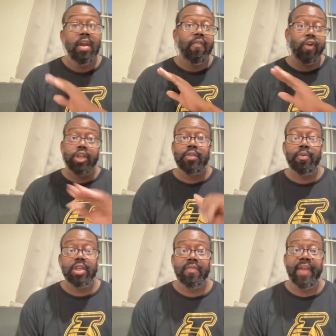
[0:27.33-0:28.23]
for the
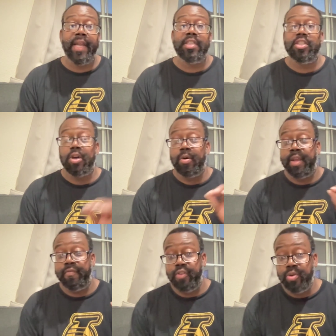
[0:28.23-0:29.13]
sports fans, so
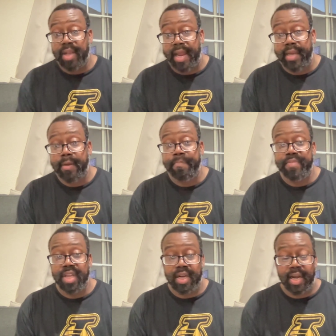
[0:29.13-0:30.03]
if you like
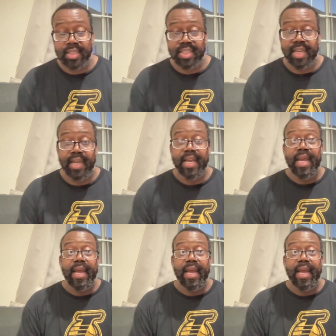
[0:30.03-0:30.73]
the content